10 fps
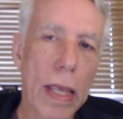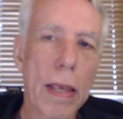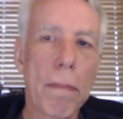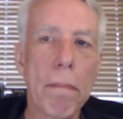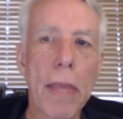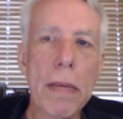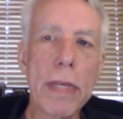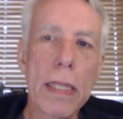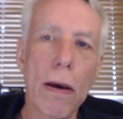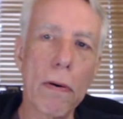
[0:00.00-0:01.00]
Maybe,
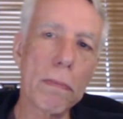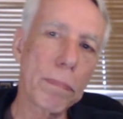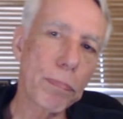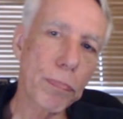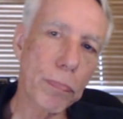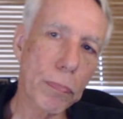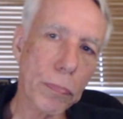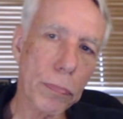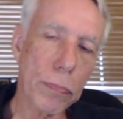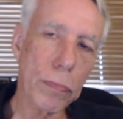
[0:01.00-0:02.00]
though,
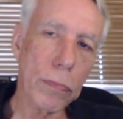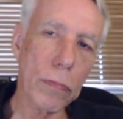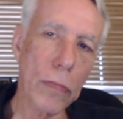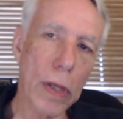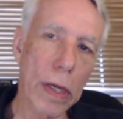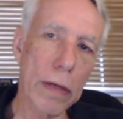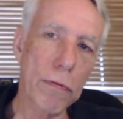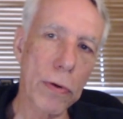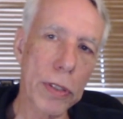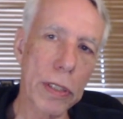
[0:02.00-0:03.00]
I can
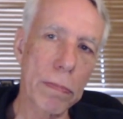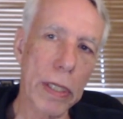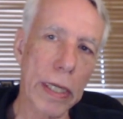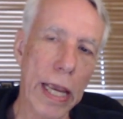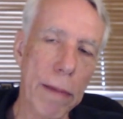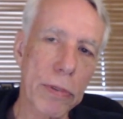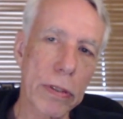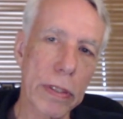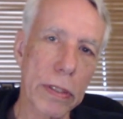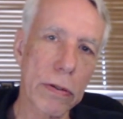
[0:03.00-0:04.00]
force him to capture
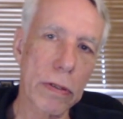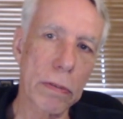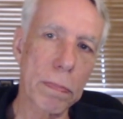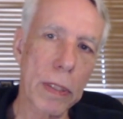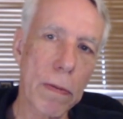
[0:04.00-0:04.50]
this group.